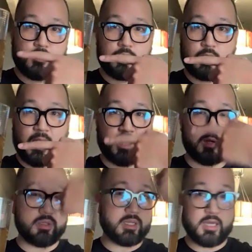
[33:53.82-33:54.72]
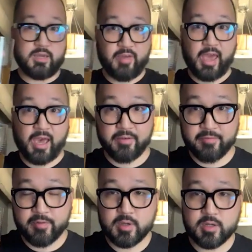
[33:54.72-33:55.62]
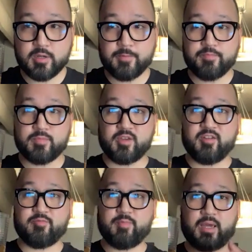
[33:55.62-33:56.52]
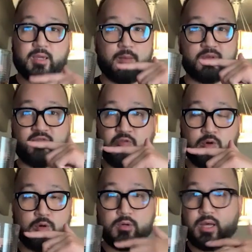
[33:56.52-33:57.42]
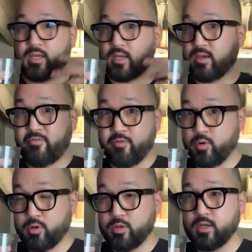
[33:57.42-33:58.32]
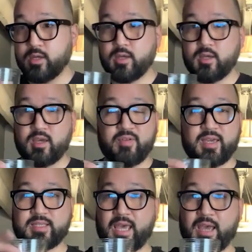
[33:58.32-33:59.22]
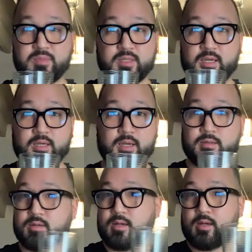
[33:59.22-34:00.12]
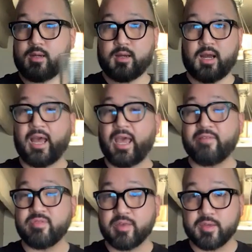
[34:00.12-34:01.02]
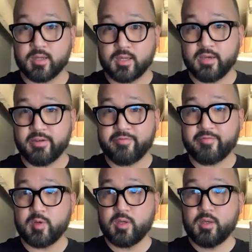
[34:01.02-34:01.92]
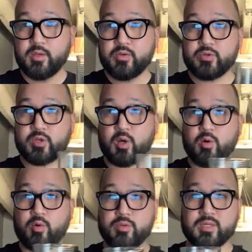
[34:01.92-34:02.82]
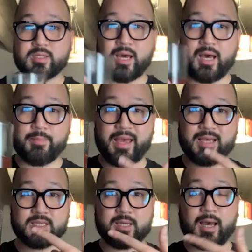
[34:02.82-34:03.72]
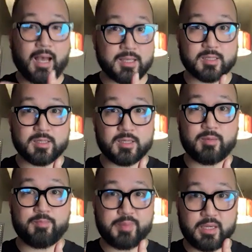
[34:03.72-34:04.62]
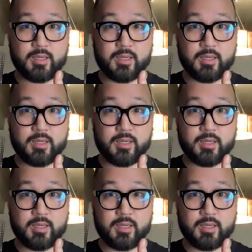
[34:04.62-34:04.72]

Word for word: I can only give half. If my cup is full, I can give full. If it gets empty, I have nothing to give. So this cup has to constantly be